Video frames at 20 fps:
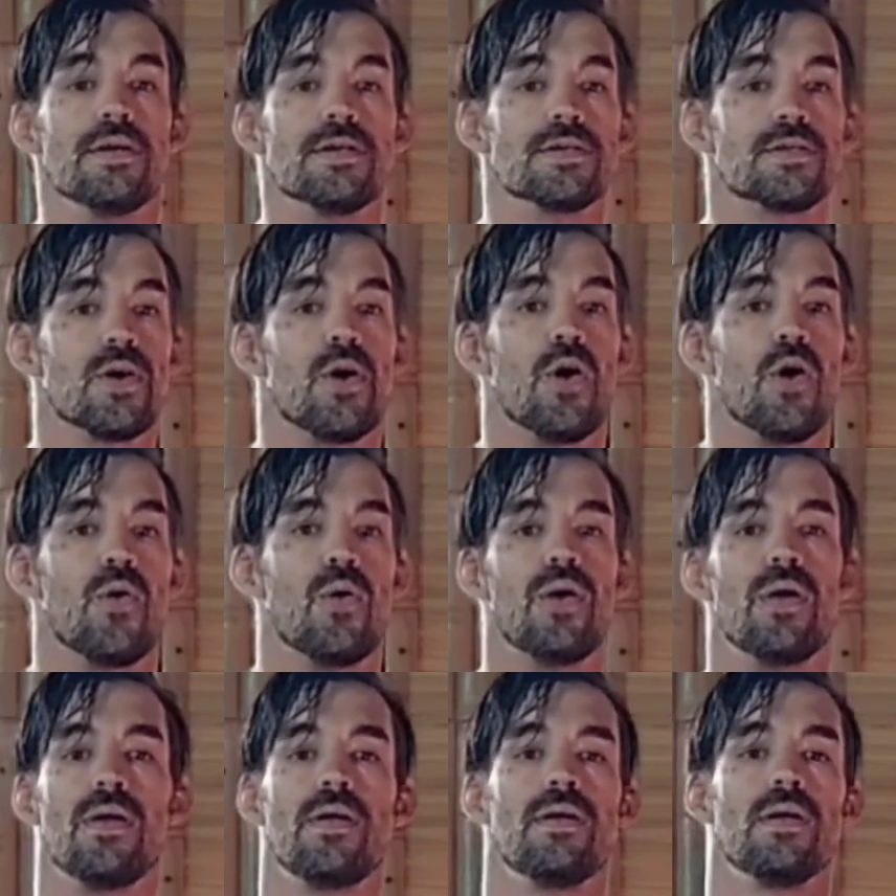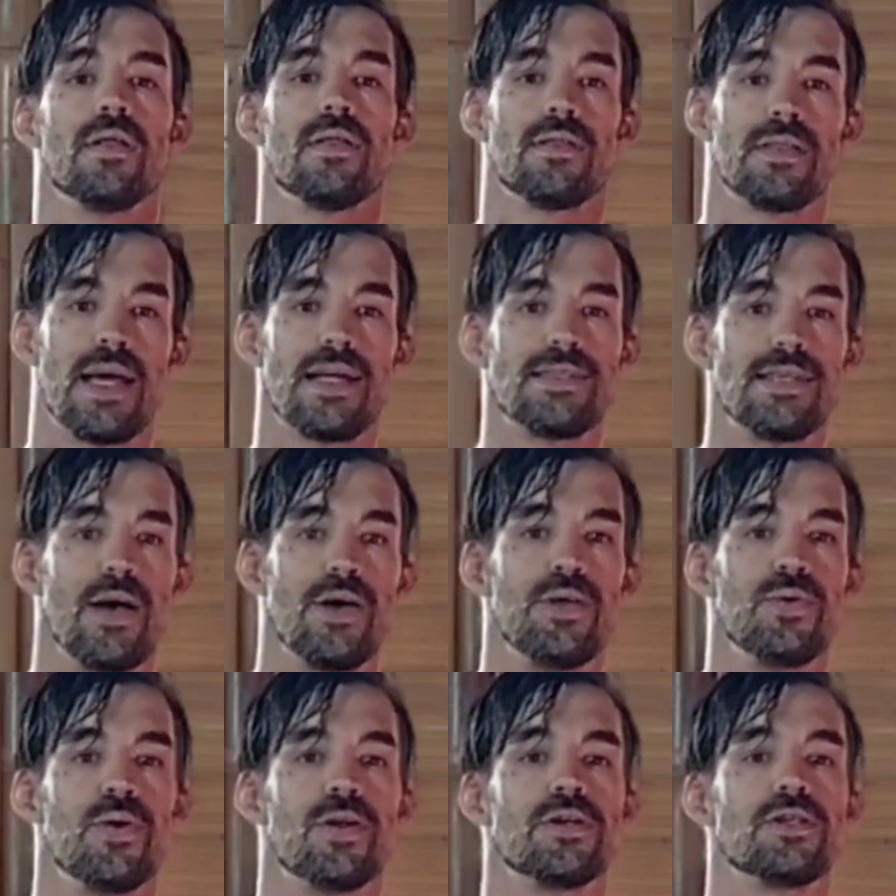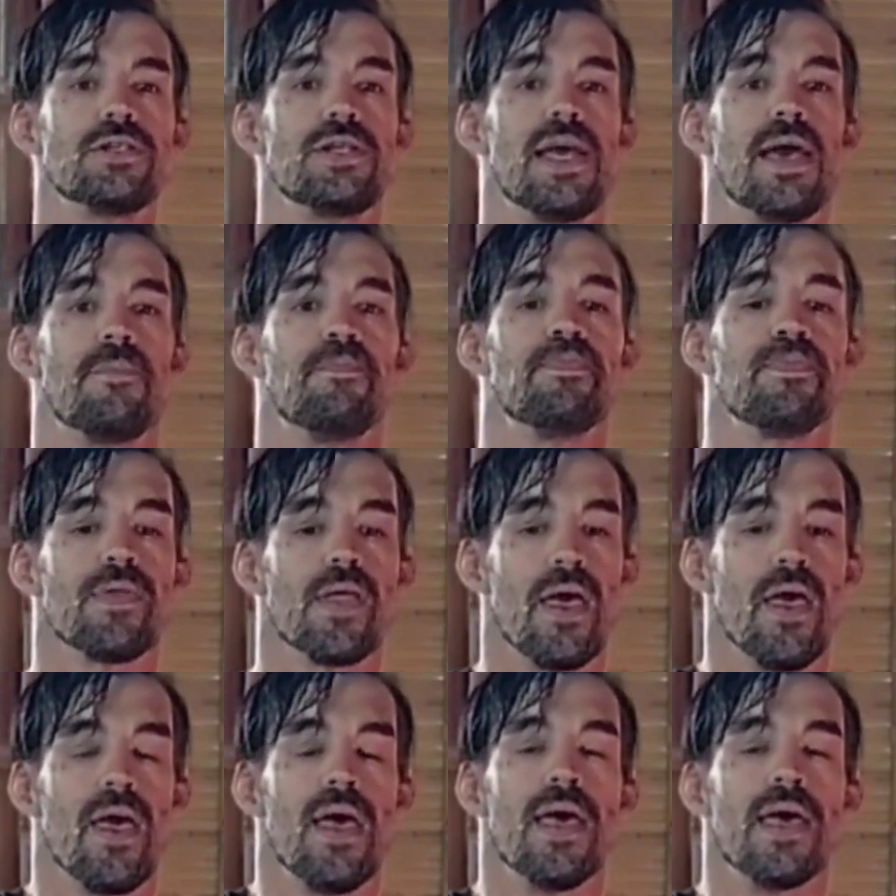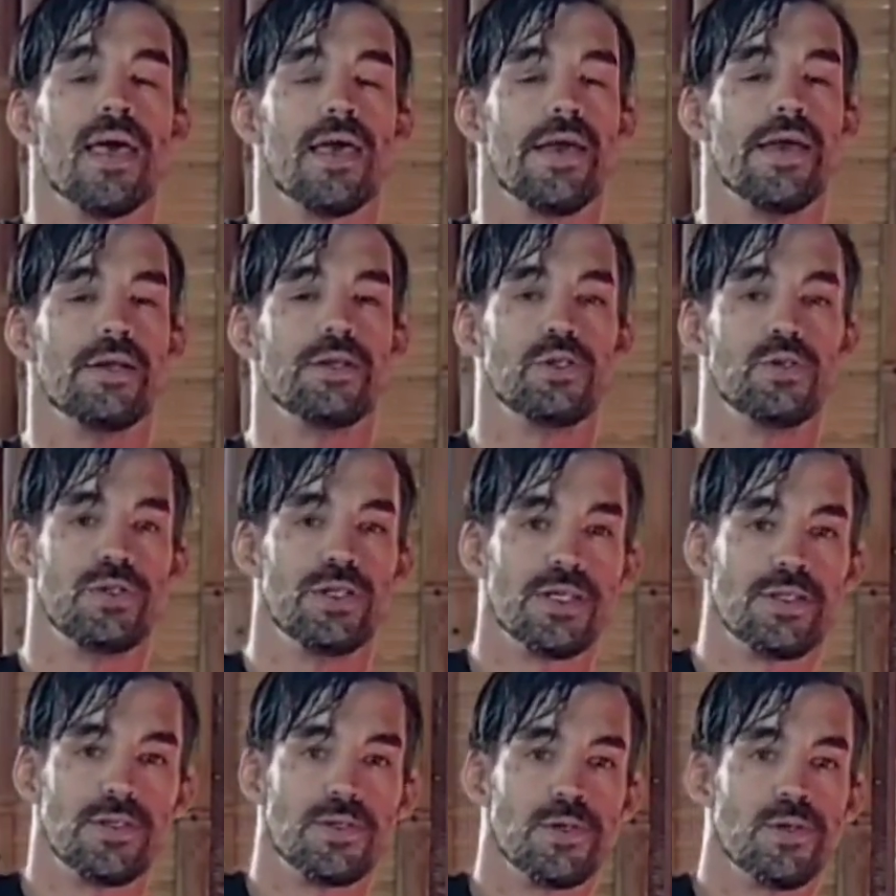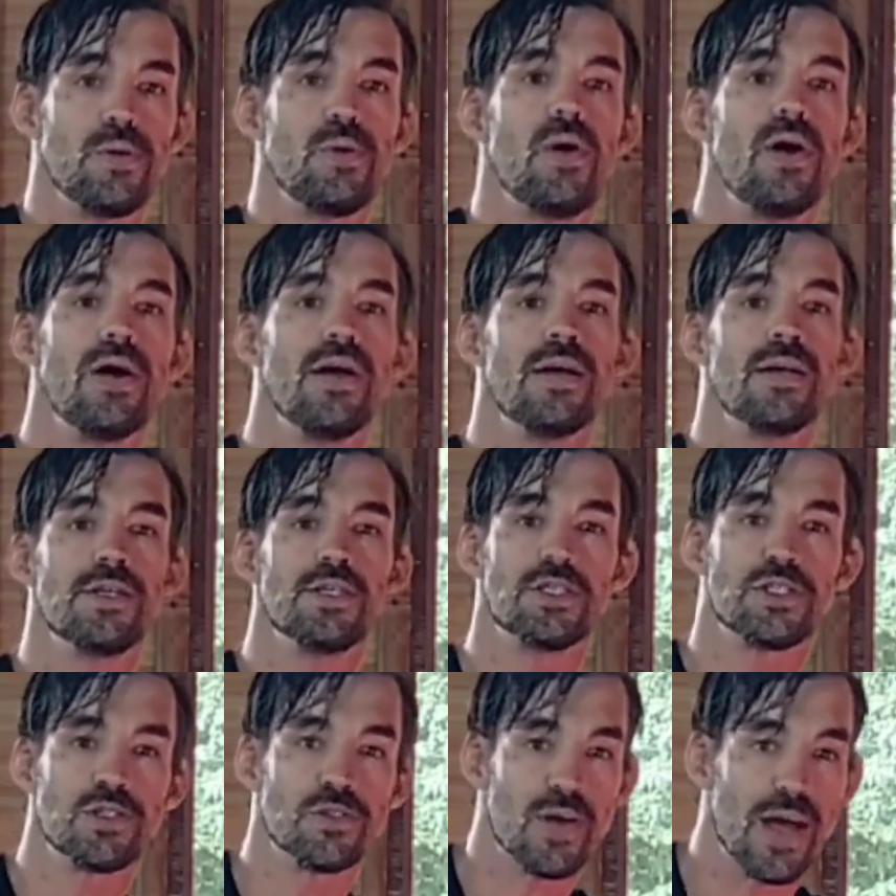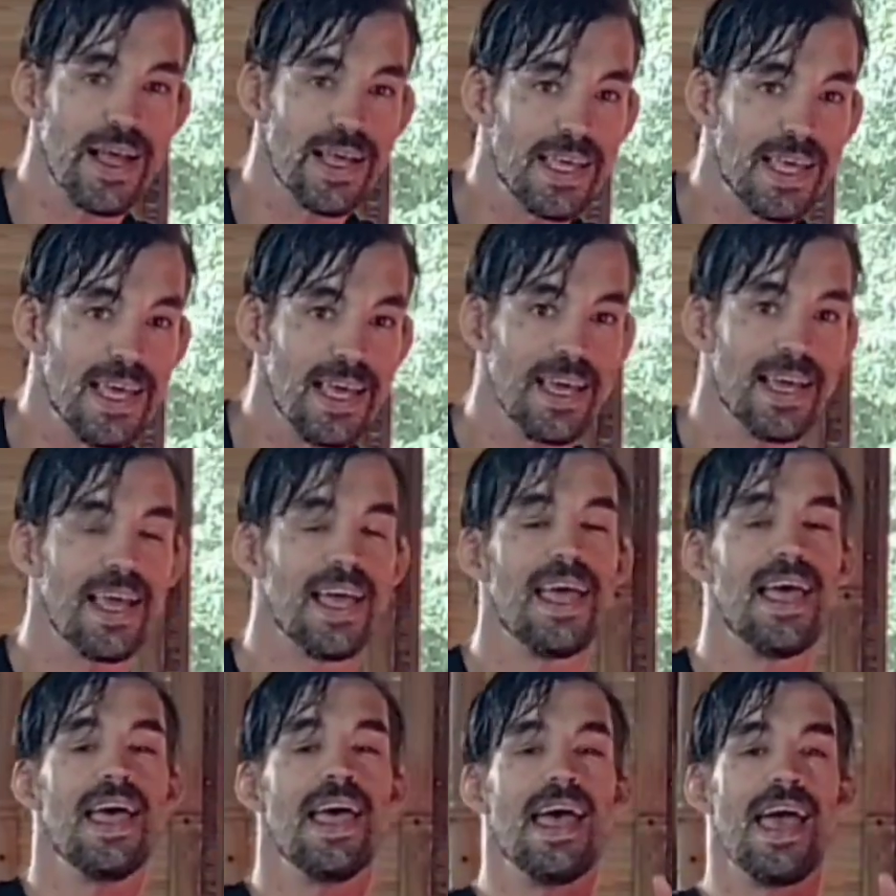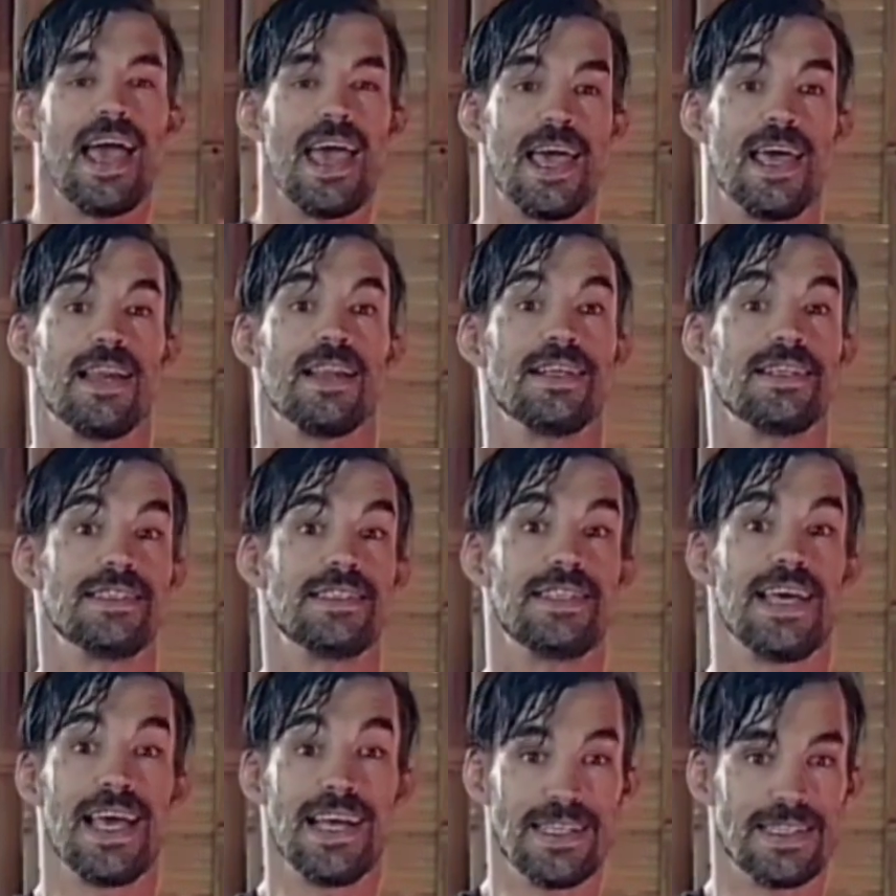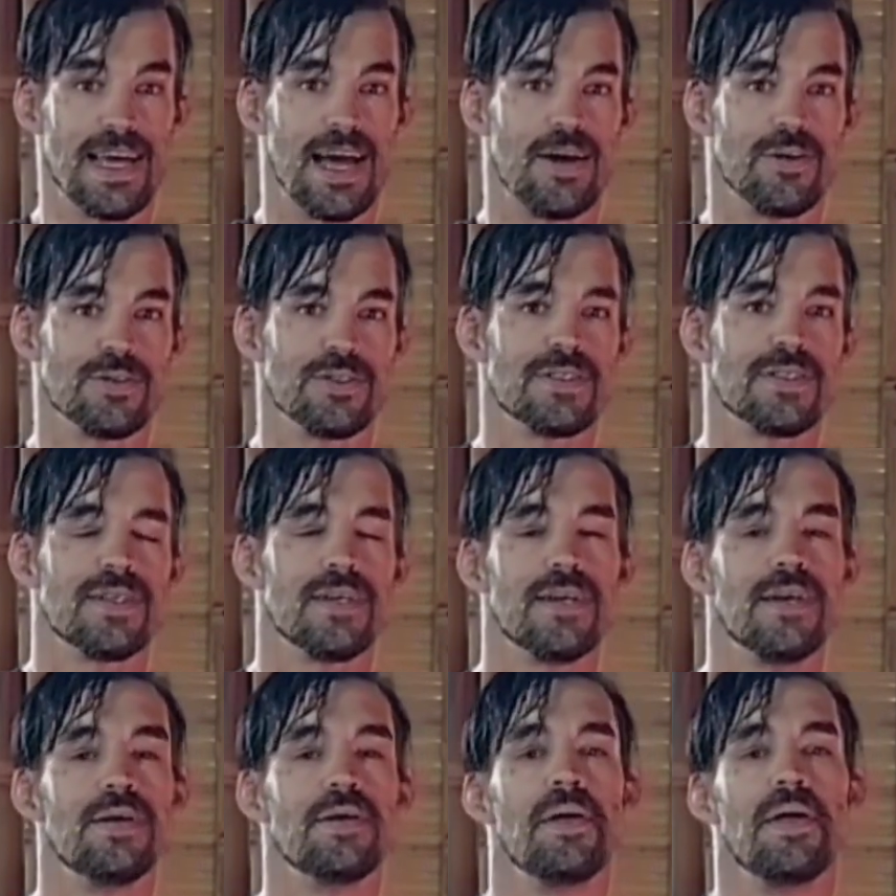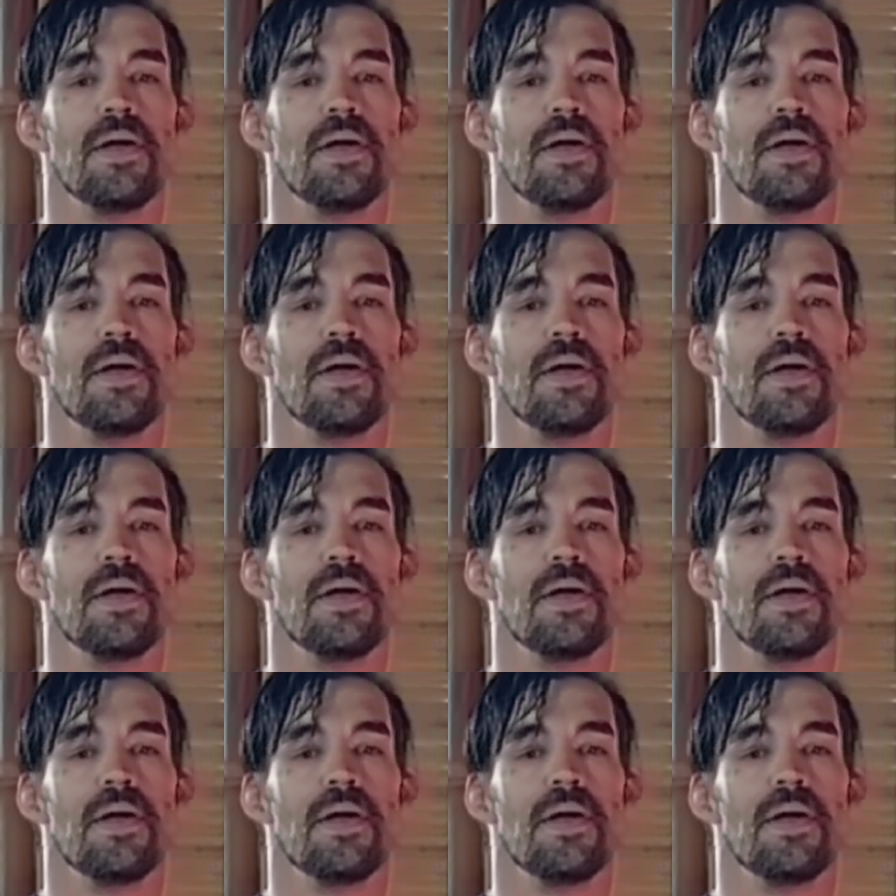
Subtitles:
So that's how you understand. In Jiu-Jitsu, striking, and in takedowns,